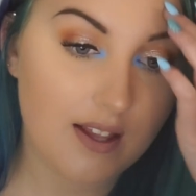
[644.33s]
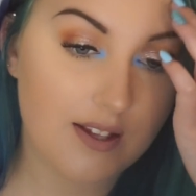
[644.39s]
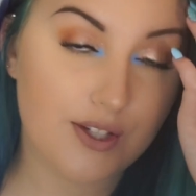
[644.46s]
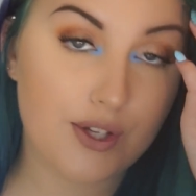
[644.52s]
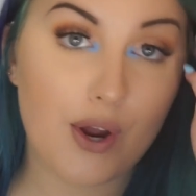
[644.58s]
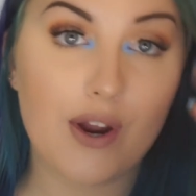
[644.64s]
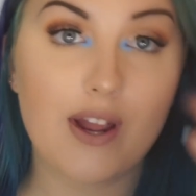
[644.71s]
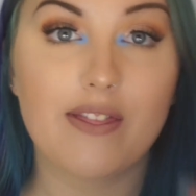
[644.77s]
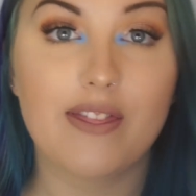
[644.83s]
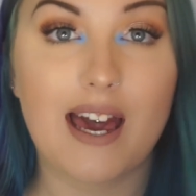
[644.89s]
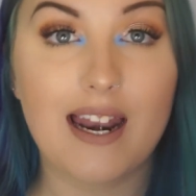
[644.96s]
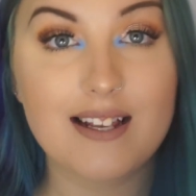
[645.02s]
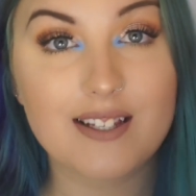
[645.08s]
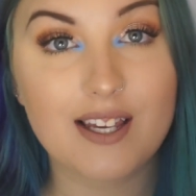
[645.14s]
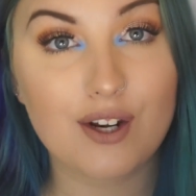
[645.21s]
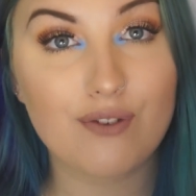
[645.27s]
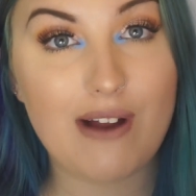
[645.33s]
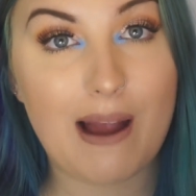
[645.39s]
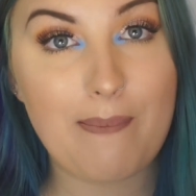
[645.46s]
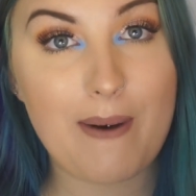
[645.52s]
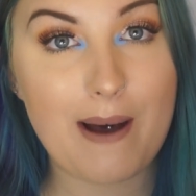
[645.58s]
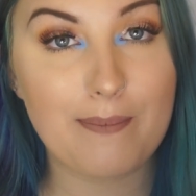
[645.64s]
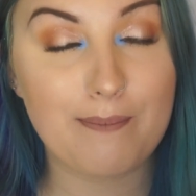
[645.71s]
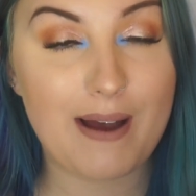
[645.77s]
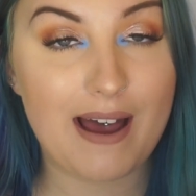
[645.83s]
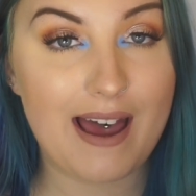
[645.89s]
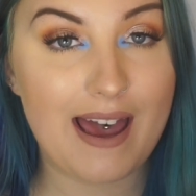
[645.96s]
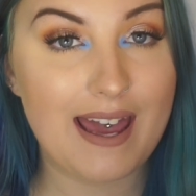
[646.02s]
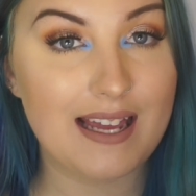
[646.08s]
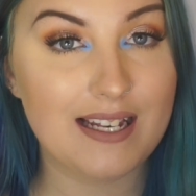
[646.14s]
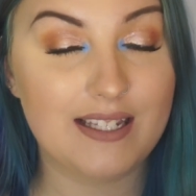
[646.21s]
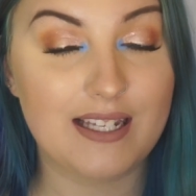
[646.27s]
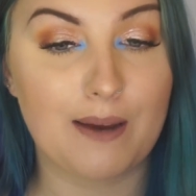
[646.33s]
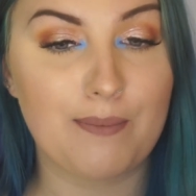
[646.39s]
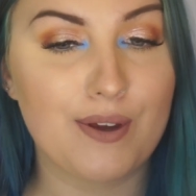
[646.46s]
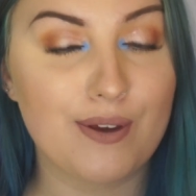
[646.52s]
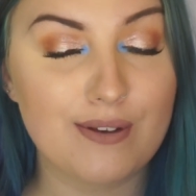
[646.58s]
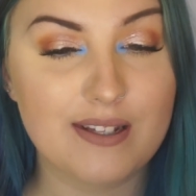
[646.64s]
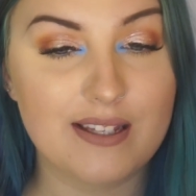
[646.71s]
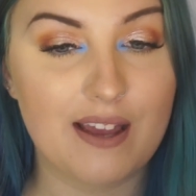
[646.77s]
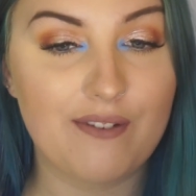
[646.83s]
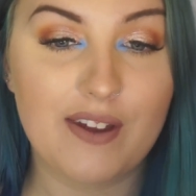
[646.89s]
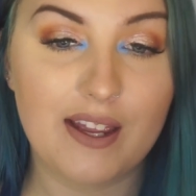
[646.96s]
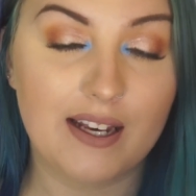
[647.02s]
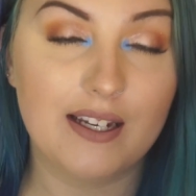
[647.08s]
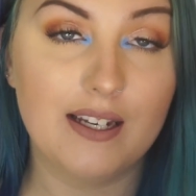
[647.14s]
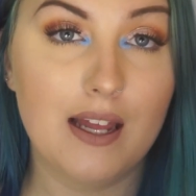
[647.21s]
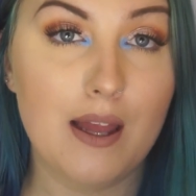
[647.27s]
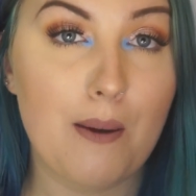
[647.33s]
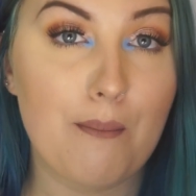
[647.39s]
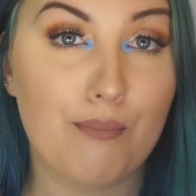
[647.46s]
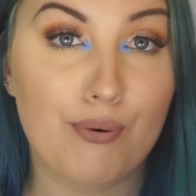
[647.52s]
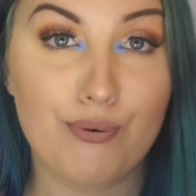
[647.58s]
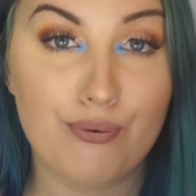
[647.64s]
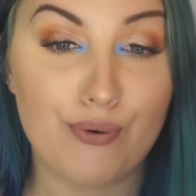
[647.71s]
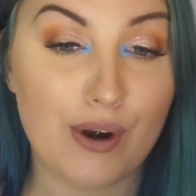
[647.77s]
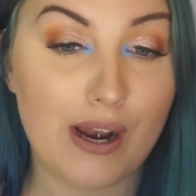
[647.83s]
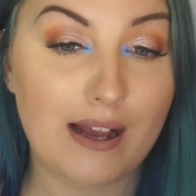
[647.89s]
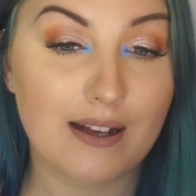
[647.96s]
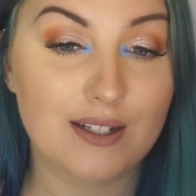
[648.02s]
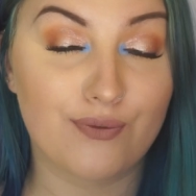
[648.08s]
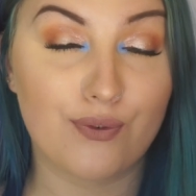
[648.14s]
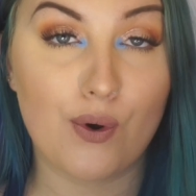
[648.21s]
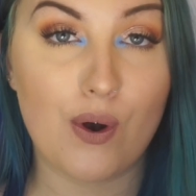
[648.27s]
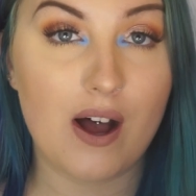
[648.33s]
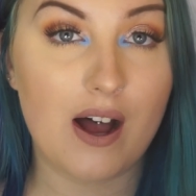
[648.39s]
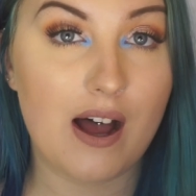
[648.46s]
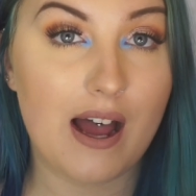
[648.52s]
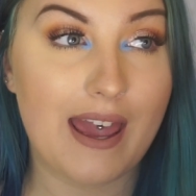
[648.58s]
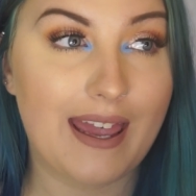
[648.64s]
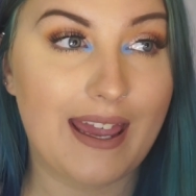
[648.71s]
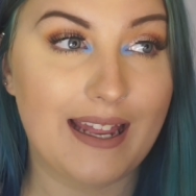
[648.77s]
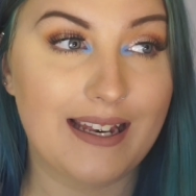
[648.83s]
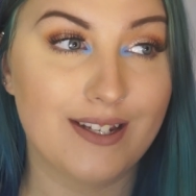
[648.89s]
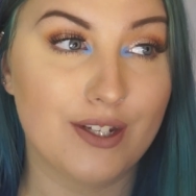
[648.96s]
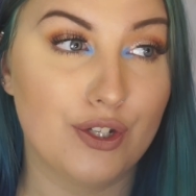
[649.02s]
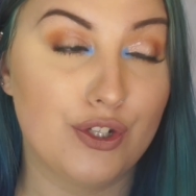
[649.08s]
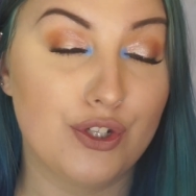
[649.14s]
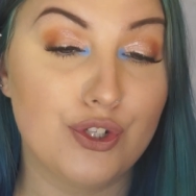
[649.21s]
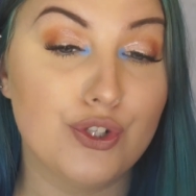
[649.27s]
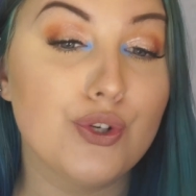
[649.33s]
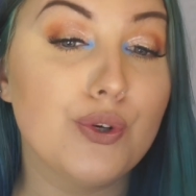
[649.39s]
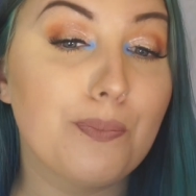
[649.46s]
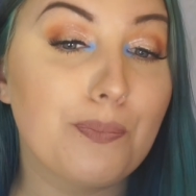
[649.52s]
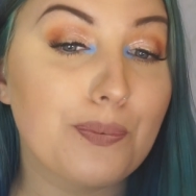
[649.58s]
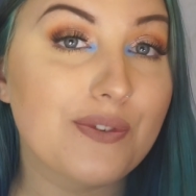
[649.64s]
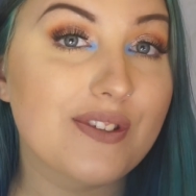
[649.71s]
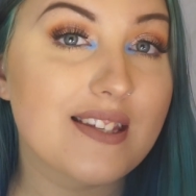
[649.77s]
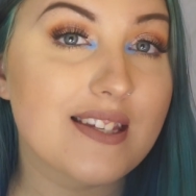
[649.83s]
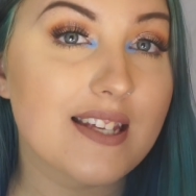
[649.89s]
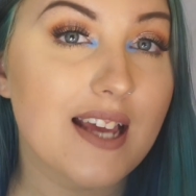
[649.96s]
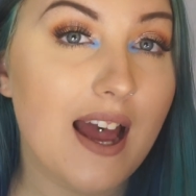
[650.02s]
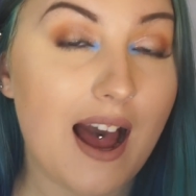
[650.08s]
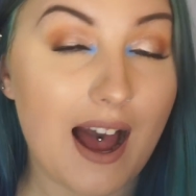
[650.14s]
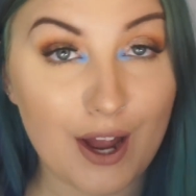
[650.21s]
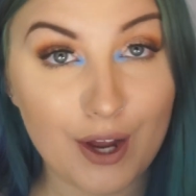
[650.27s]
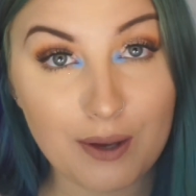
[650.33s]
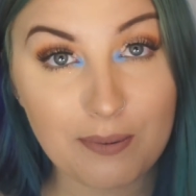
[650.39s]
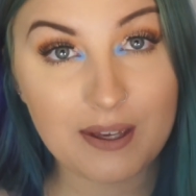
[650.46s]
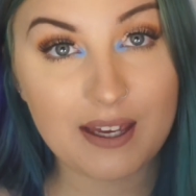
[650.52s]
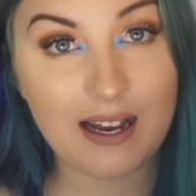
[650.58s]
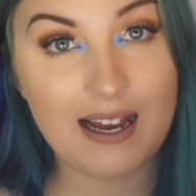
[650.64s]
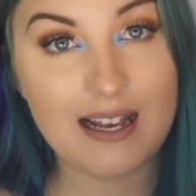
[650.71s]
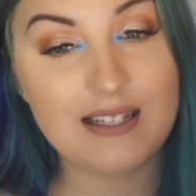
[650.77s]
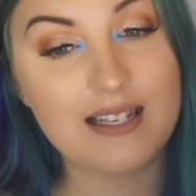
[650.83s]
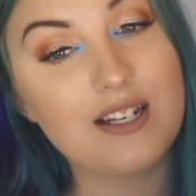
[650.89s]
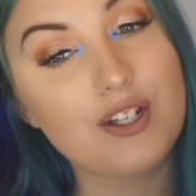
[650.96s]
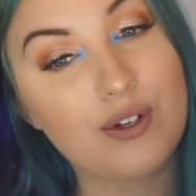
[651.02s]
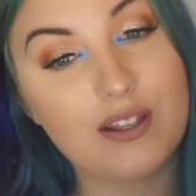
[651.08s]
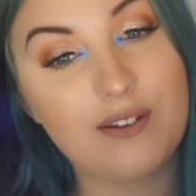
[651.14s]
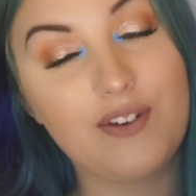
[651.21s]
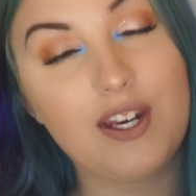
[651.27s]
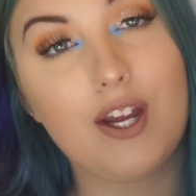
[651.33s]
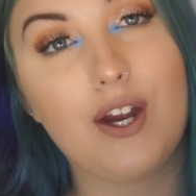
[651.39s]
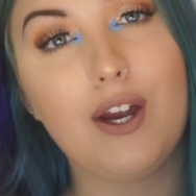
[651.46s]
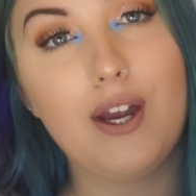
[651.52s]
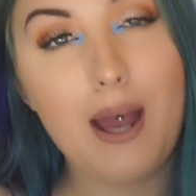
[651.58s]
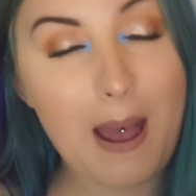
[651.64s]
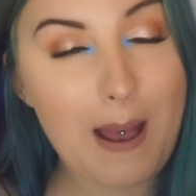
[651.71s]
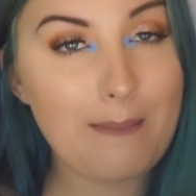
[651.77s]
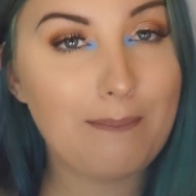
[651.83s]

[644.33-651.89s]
So that is going to wrap up my W7 products for high-end dupes. I hope you guys enjoyed the video.